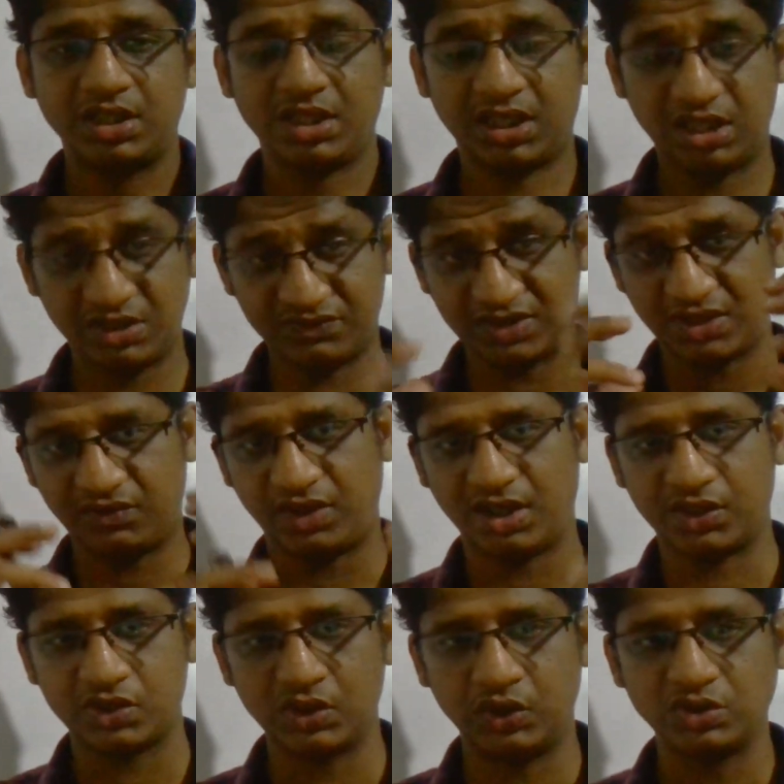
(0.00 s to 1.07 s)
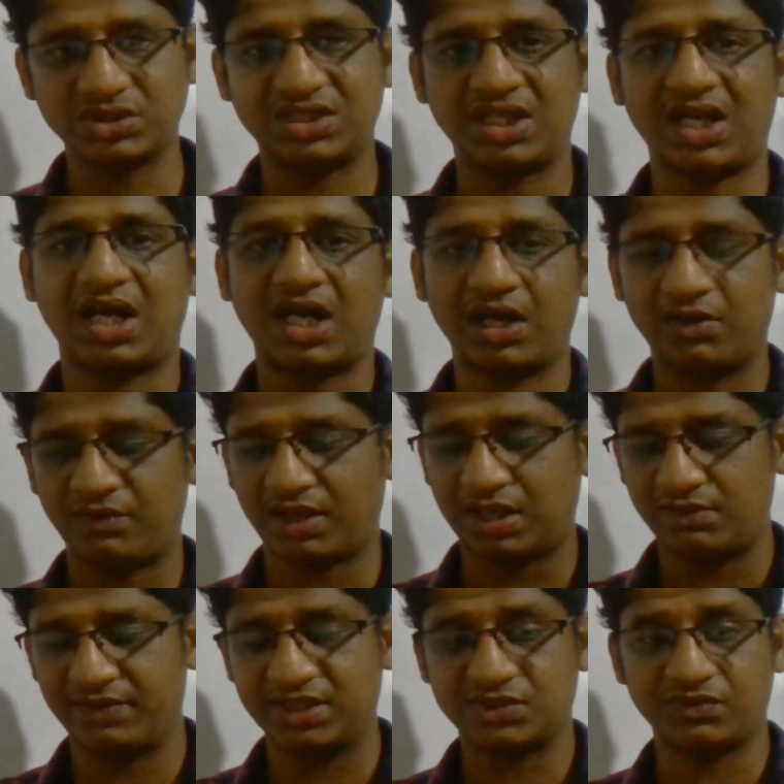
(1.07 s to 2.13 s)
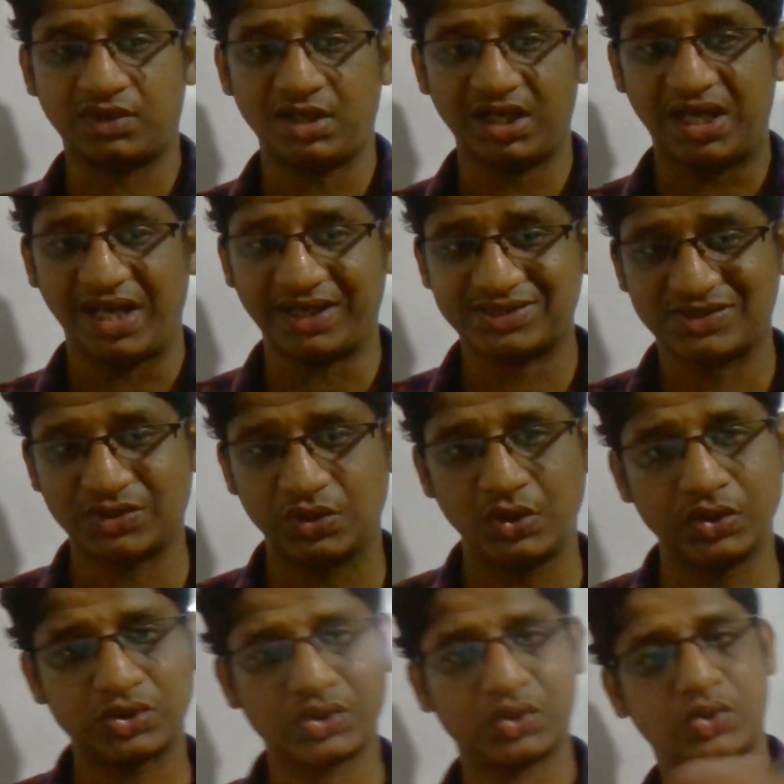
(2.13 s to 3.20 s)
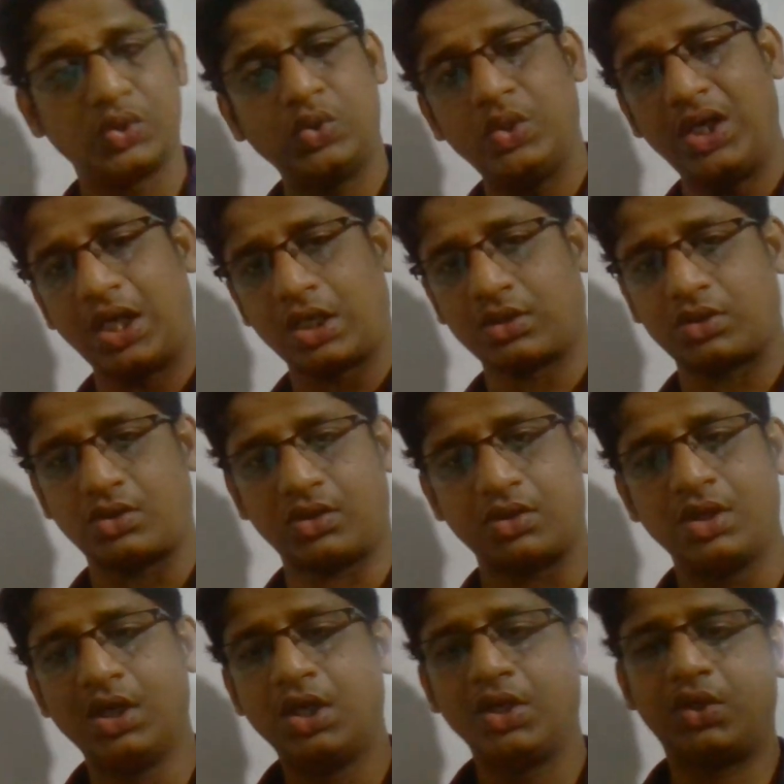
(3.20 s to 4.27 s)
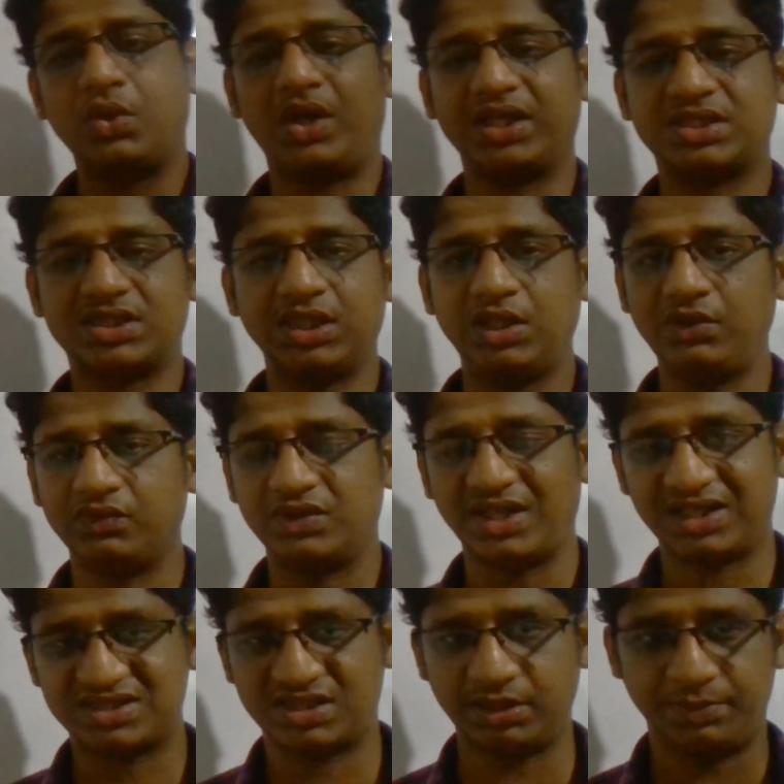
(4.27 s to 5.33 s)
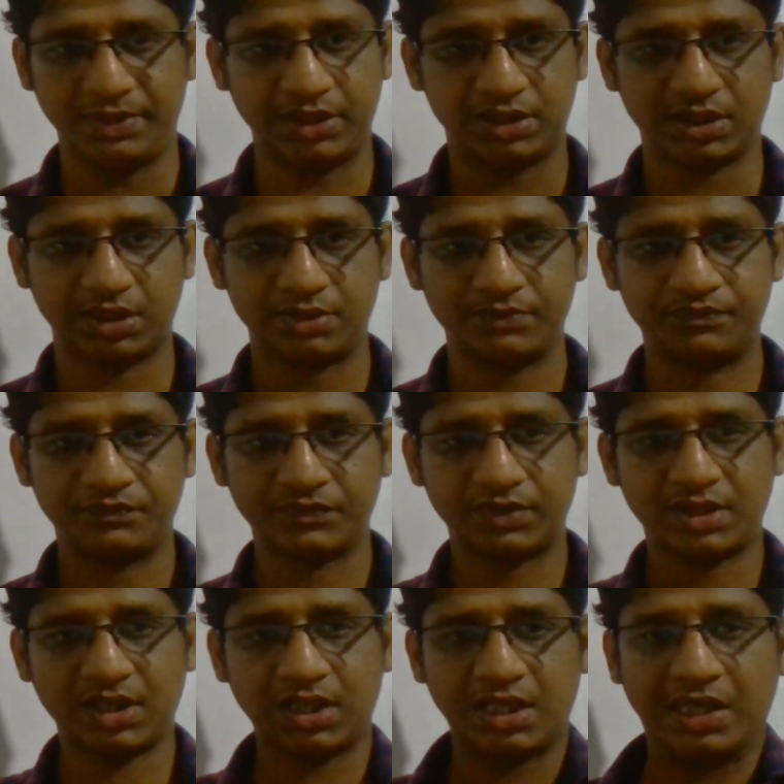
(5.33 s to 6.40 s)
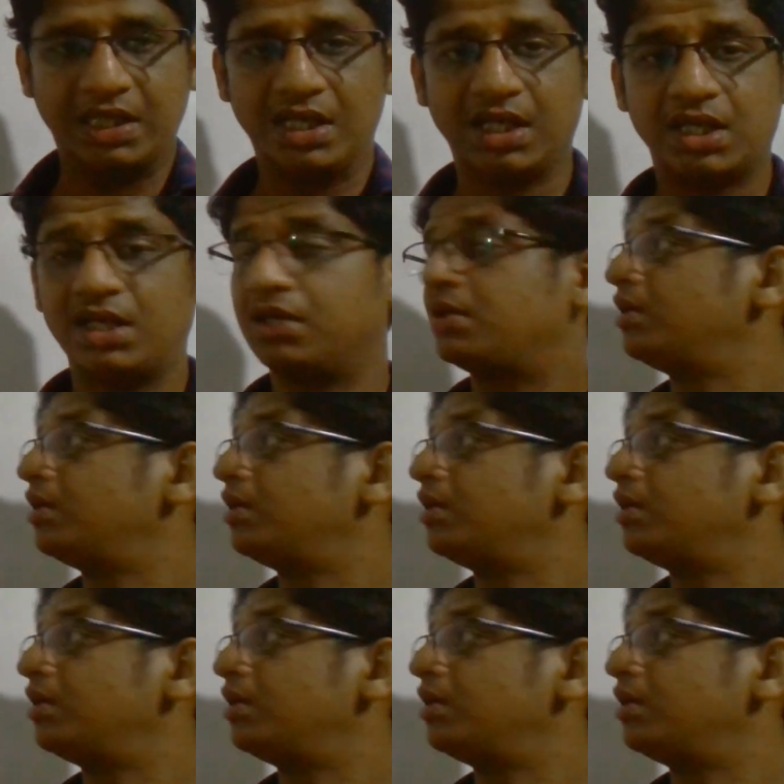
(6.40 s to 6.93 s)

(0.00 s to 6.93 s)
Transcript: If they want to lose, they always likes to lose 2 electron to achieve that stability. Okay,